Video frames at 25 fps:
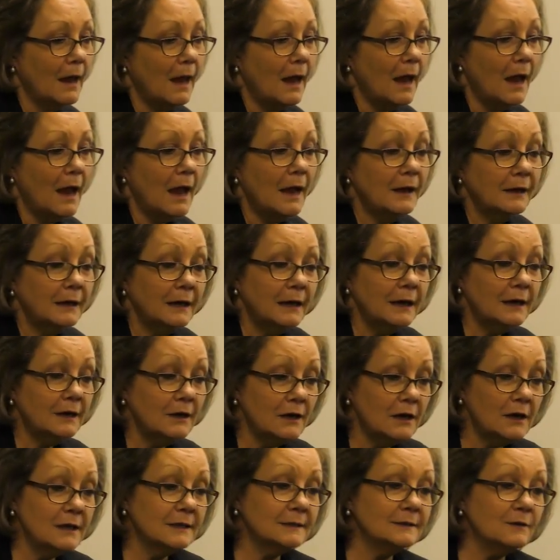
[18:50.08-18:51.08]

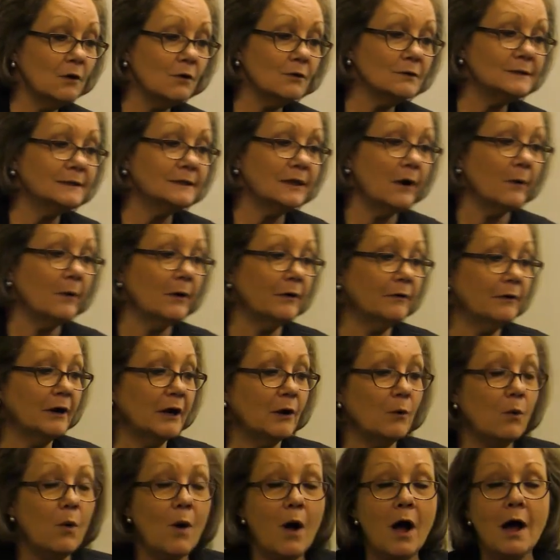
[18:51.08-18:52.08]
It is also a
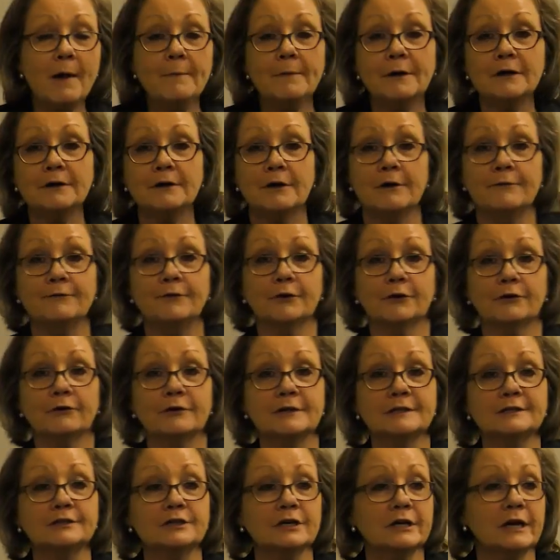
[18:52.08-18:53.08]
requirement of the
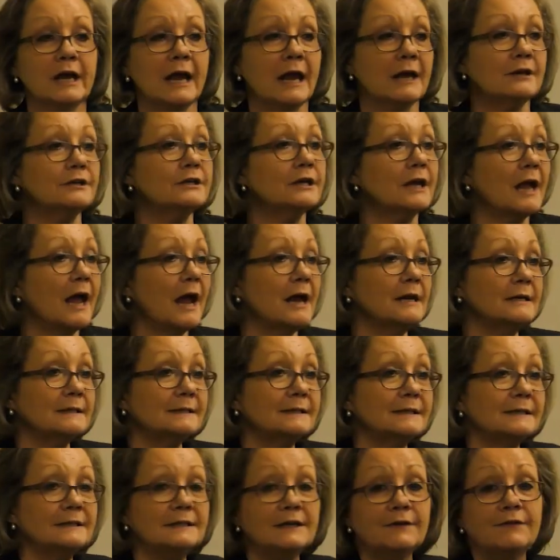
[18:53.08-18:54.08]
Christian Educator
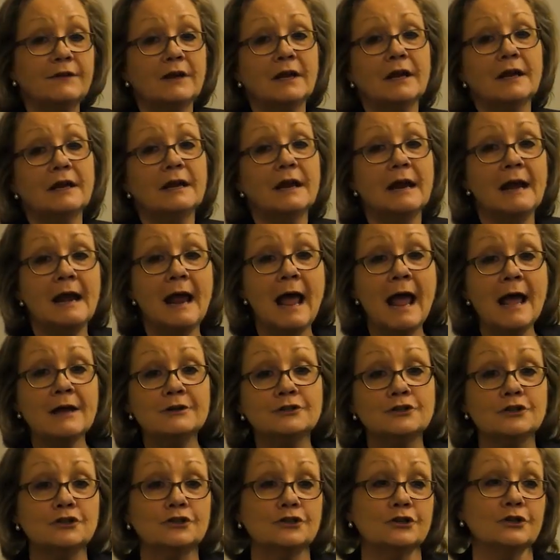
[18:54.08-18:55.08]
Certificate, and
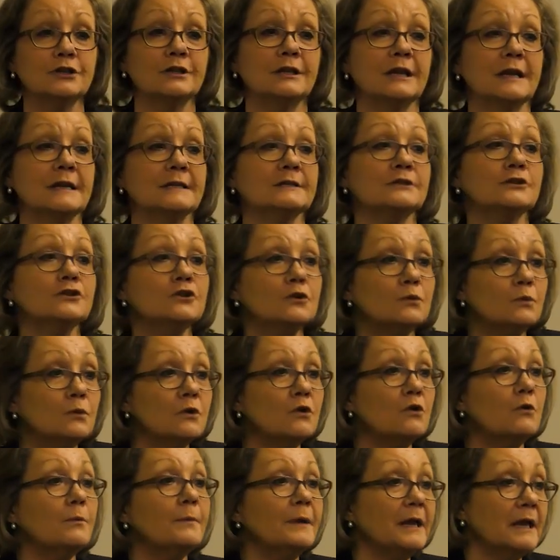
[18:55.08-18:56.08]
as you do these, you
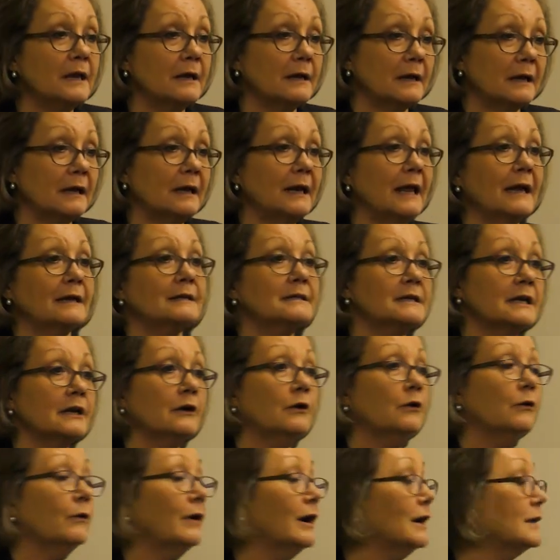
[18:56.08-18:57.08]
will be collecting
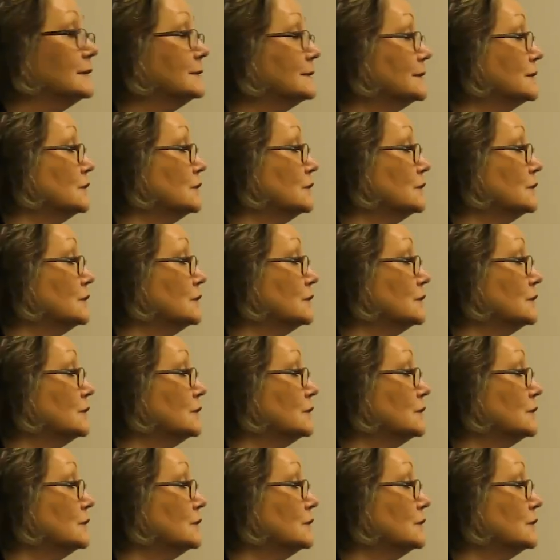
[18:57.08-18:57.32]
credits